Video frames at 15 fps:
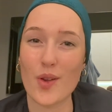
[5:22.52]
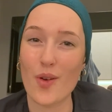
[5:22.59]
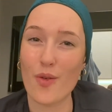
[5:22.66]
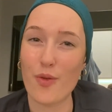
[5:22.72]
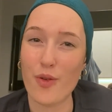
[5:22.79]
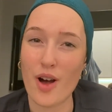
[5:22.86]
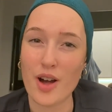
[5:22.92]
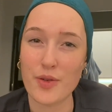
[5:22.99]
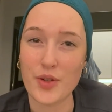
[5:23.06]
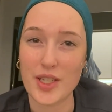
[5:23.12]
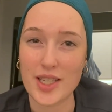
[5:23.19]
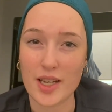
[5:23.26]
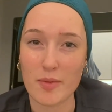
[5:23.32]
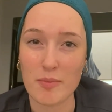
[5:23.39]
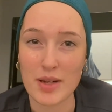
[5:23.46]
five to
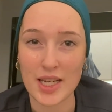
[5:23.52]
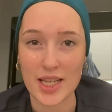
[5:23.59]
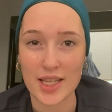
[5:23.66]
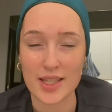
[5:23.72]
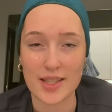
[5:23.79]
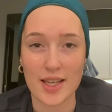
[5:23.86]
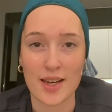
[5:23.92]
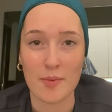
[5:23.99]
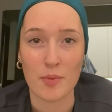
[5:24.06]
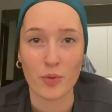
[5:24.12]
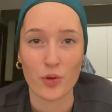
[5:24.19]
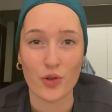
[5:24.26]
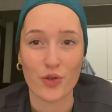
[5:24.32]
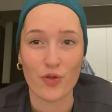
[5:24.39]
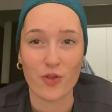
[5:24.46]
10 minutes and then I'm
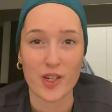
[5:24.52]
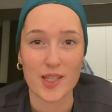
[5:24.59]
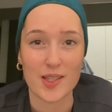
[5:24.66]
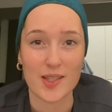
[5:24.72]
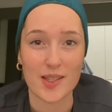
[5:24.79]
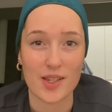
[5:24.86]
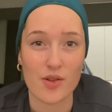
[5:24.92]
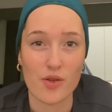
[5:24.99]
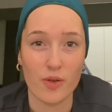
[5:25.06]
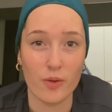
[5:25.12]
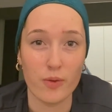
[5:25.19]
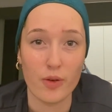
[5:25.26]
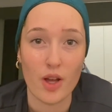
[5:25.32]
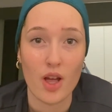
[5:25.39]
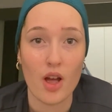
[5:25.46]
gonna rinse it
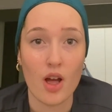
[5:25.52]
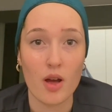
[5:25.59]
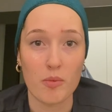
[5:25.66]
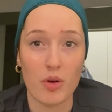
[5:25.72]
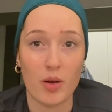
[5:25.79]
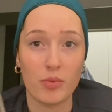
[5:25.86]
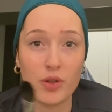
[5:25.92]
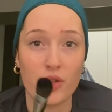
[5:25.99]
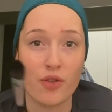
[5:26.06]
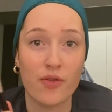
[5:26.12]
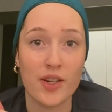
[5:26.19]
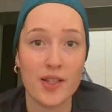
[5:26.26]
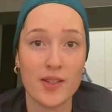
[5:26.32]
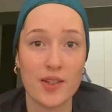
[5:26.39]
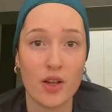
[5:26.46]
off. But I'm gonna
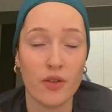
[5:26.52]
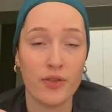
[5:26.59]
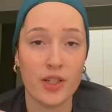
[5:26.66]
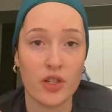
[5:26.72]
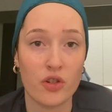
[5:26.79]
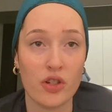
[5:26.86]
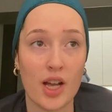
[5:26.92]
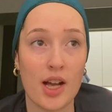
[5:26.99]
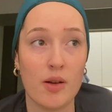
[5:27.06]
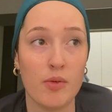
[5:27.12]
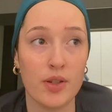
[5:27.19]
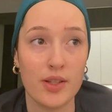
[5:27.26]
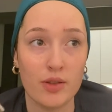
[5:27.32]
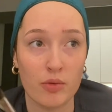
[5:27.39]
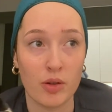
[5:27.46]
rinse it off in the shower.
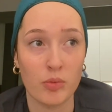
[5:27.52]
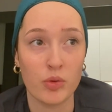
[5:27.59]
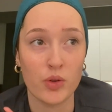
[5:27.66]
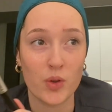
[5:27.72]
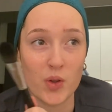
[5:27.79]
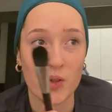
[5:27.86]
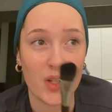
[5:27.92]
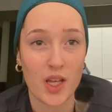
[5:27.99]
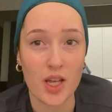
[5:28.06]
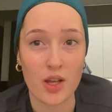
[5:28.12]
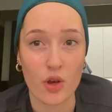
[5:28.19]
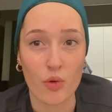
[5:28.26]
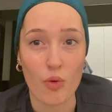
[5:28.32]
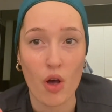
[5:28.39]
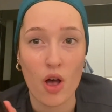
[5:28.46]
So I will see
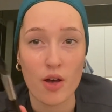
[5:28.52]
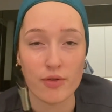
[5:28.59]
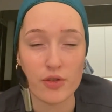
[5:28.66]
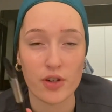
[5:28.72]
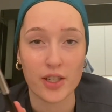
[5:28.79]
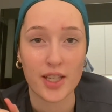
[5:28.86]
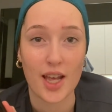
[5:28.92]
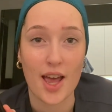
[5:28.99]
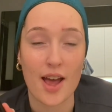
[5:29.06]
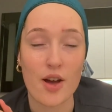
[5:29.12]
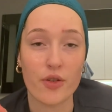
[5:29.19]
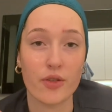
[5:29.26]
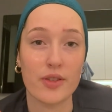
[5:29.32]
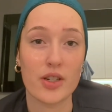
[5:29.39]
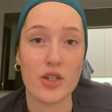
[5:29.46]
you after I get
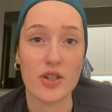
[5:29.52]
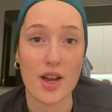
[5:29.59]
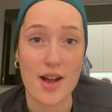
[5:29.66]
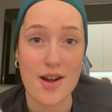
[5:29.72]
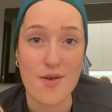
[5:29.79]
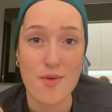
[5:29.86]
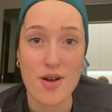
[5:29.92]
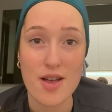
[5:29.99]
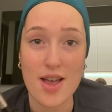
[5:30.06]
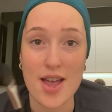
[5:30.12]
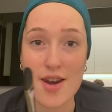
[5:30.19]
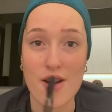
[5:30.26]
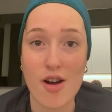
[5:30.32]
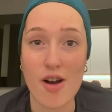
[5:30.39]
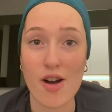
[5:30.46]
out of the shower
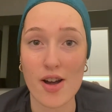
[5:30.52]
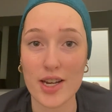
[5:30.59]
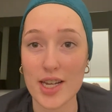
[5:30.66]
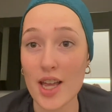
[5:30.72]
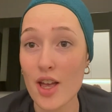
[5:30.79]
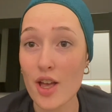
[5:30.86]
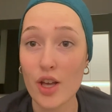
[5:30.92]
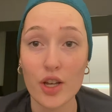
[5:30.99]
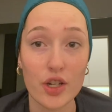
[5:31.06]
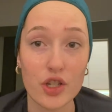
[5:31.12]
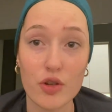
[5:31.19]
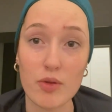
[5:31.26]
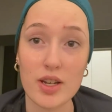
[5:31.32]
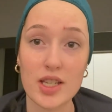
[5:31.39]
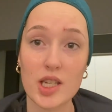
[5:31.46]
and I
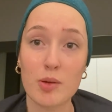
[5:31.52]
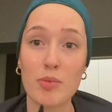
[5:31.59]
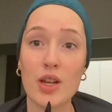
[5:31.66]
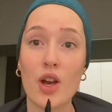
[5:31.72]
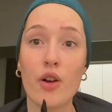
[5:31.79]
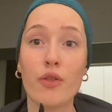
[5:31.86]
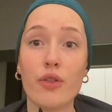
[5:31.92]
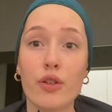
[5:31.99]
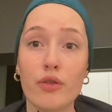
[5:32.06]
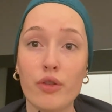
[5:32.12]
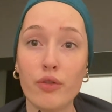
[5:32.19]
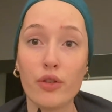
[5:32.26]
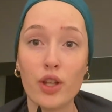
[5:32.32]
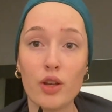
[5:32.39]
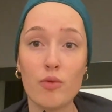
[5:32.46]
do a little bit of a
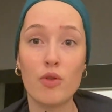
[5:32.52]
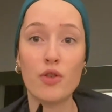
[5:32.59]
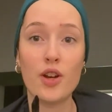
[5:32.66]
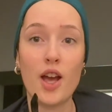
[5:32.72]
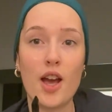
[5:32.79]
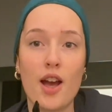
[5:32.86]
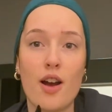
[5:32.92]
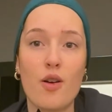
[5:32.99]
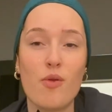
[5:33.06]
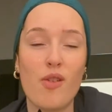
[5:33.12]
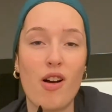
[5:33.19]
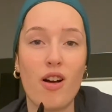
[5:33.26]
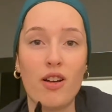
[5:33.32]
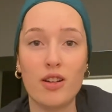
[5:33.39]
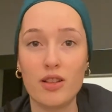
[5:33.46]
review on how
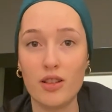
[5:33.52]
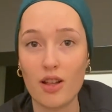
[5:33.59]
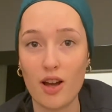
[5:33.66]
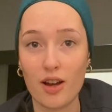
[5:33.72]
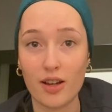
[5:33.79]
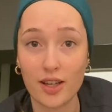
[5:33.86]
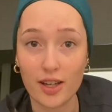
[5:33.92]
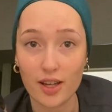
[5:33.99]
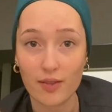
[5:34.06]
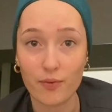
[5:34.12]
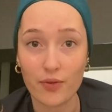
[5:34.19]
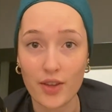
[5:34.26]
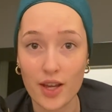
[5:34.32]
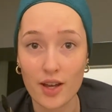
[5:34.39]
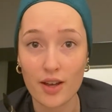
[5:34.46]
I like
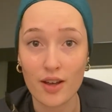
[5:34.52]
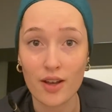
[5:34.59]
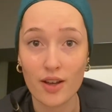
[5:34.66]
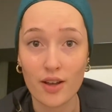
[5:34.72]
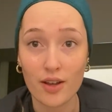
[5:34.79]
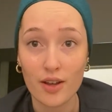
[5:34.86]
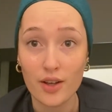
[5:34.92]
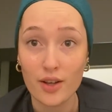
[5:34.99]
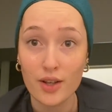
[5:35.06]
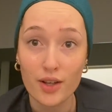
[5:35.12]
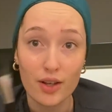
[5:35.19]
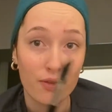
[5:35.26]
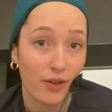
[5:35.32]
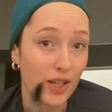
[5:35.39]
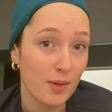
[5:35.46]
the
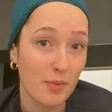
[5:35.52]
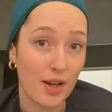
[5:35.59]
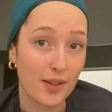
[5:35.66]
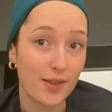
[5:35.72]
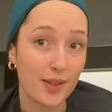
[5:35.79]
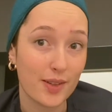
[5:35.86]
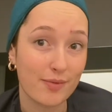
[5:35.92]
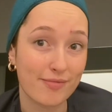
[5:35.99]
face mask.